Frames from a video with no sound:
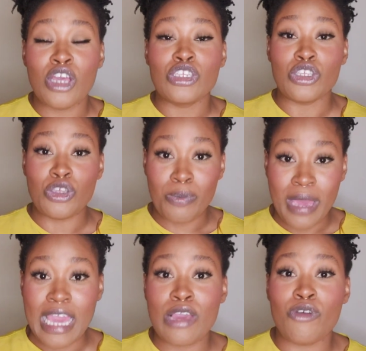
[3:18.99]
So you're
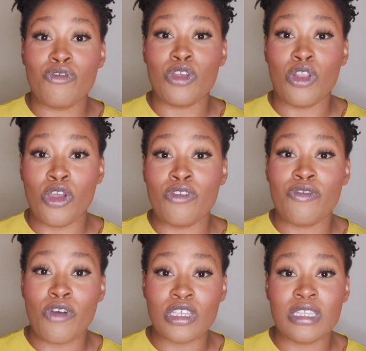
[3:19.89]
paying off your loan
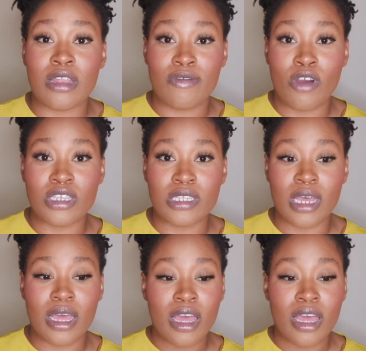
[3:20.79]
faster and faster.